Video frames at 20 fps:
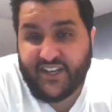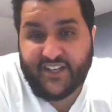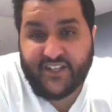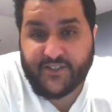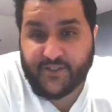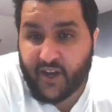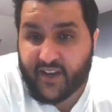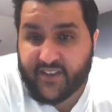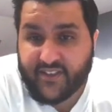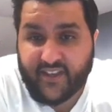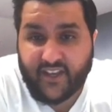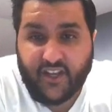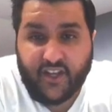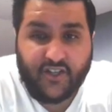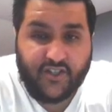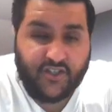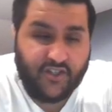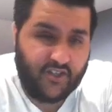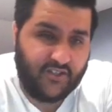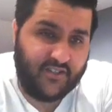So I think,
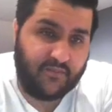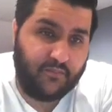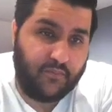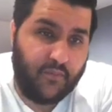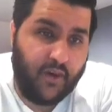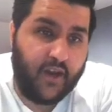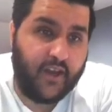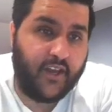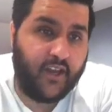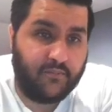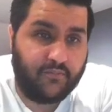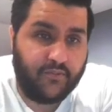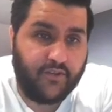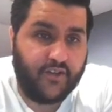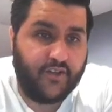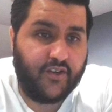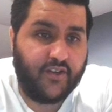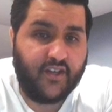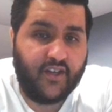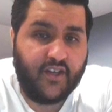Jota might come
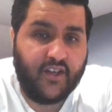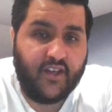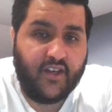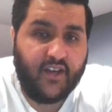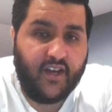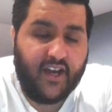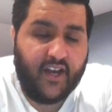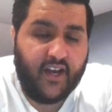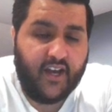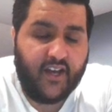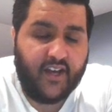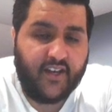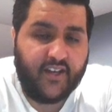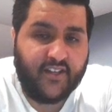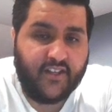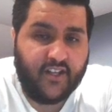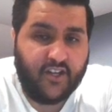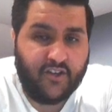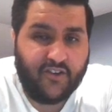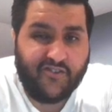good
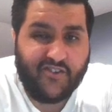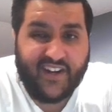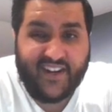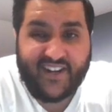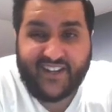in the long run.